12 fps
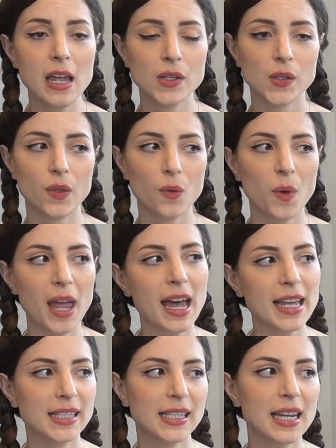So the way
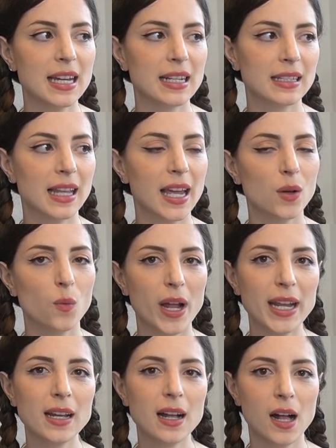I see it is like when
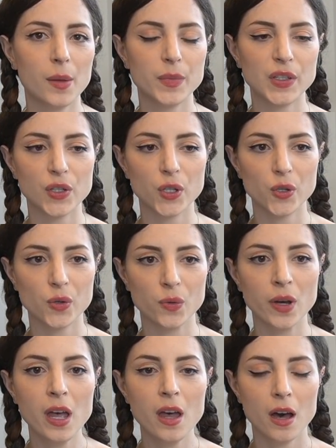it comes
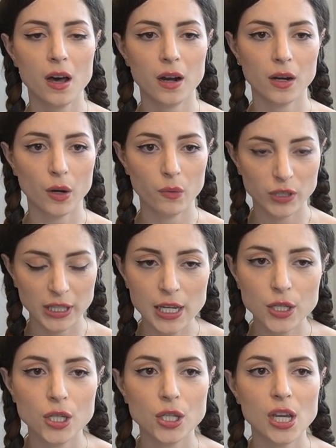to our
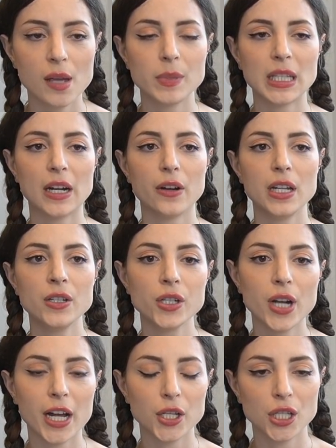relationships and our
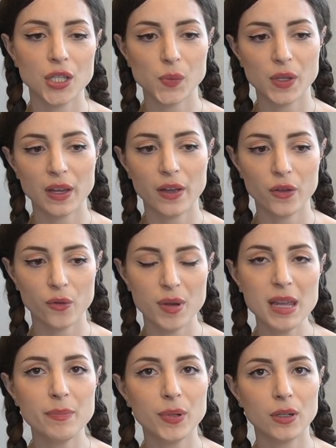interactions with other
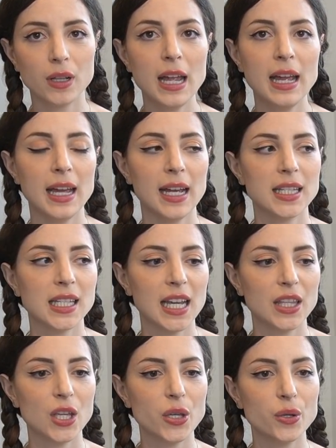people, it's
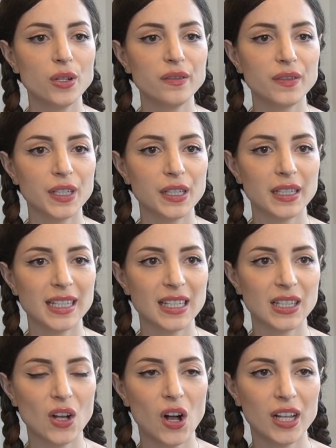like the universe
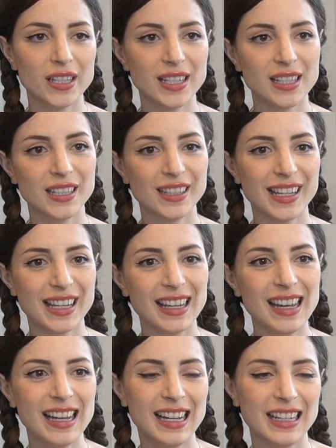is constantly
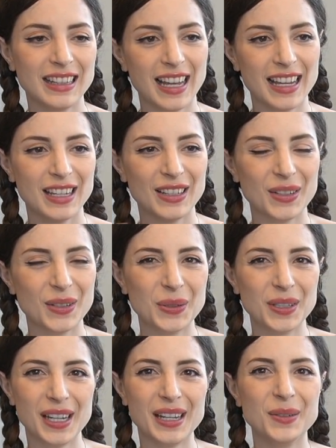like
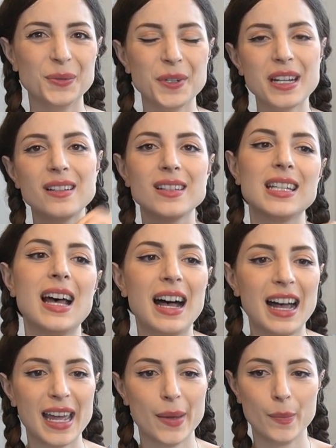in real
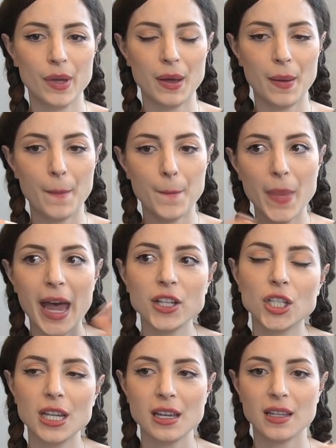time
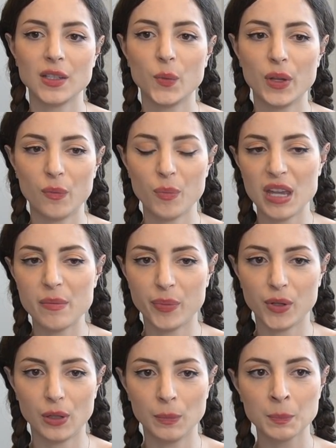matching us with
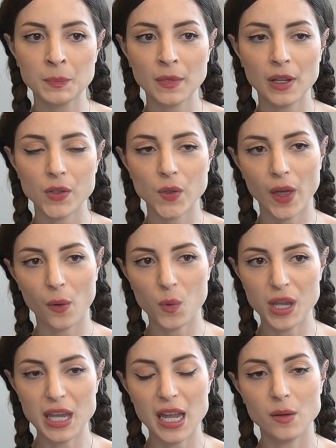people so that
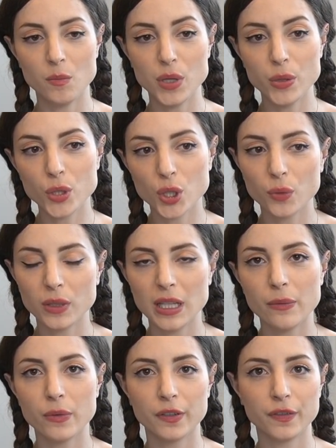we can
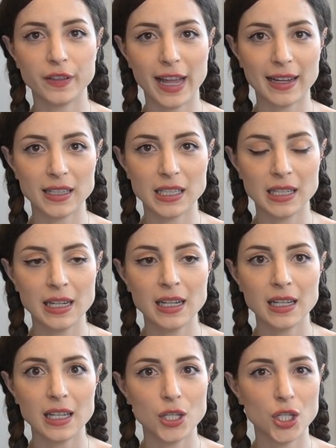mutually reflect
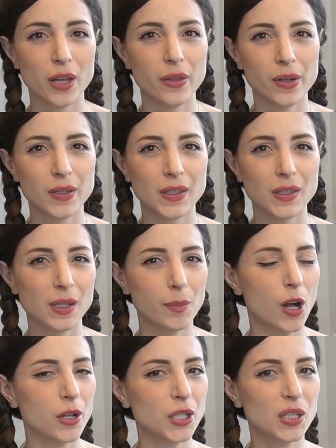each other's
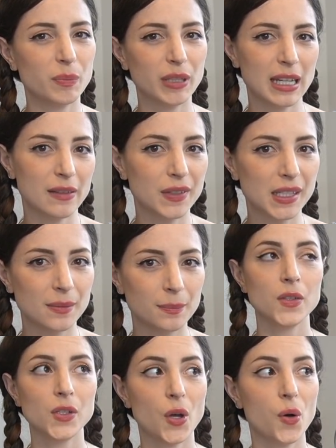subconscious beliefs.
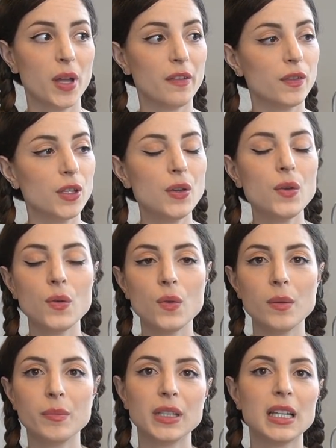So if
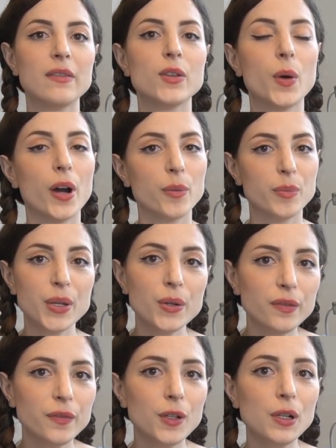you believe you are
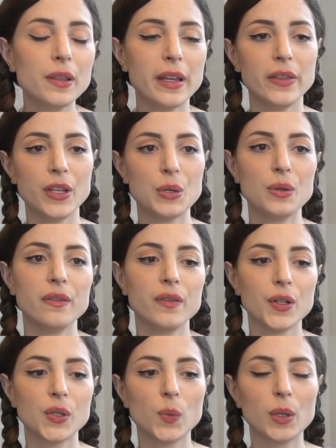beautiful, then the
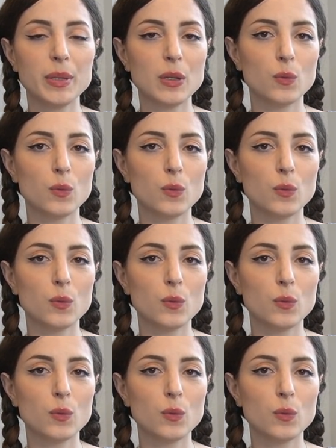universe will be